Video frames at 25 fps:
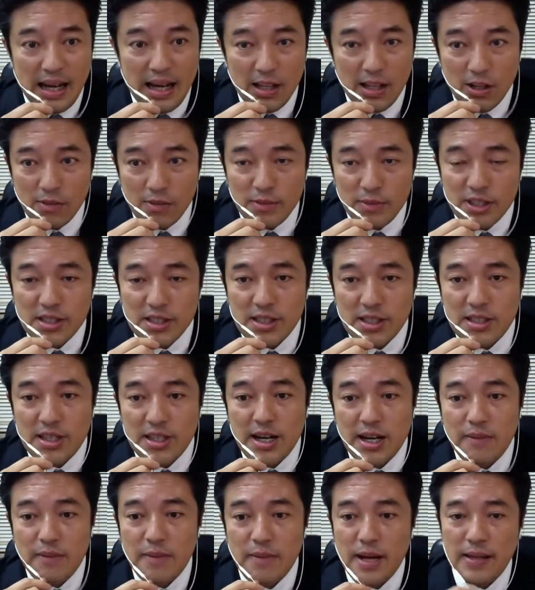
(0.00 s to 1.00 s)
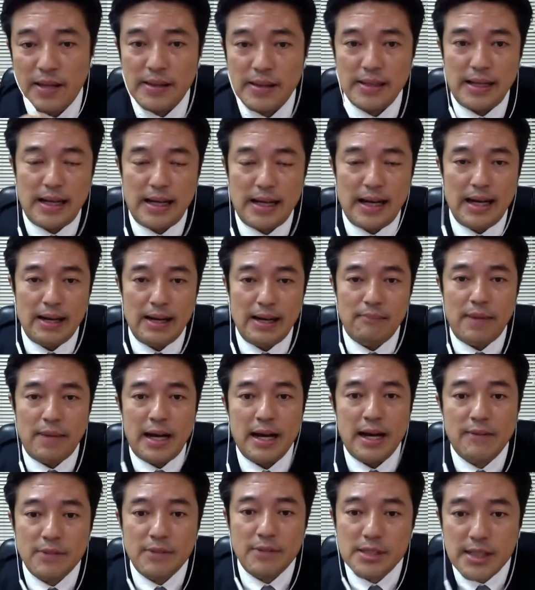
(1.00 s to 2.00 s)
Hello, Mr. Chairman.
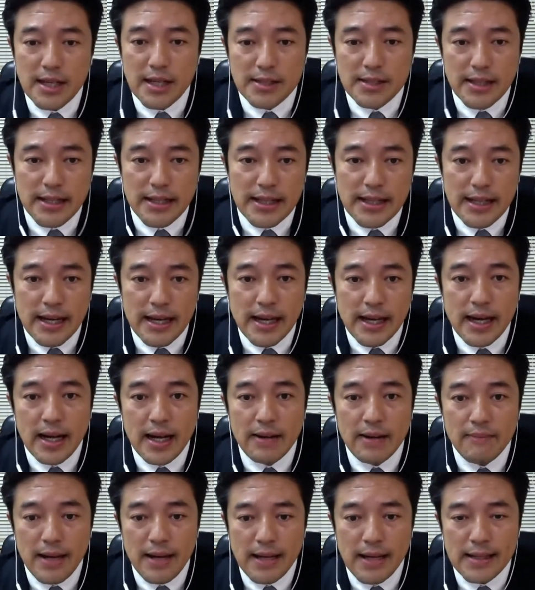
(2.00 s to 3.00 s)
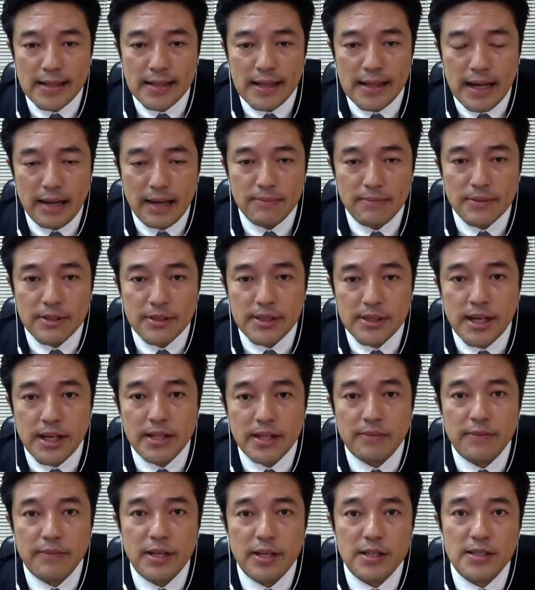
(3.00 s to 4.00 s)
My name is Yasuhide Nakayama. I'm the
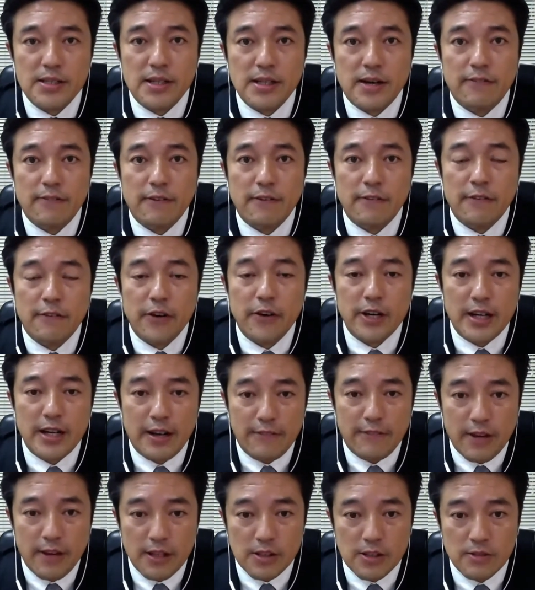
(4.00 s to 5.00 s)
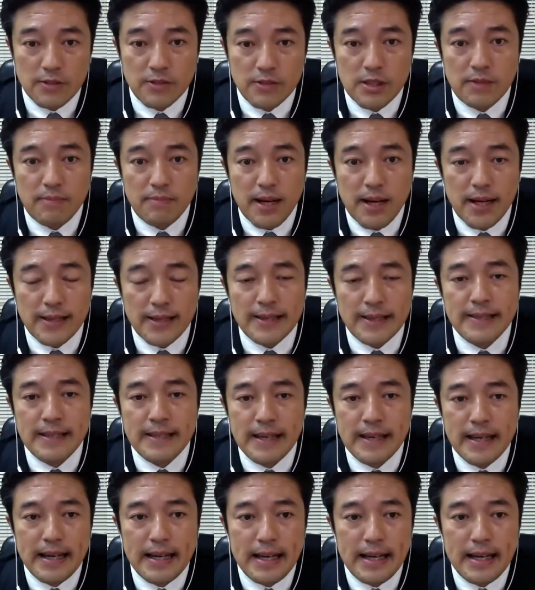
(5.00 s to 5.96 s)
State Minister for Foreign Affairs of Japan.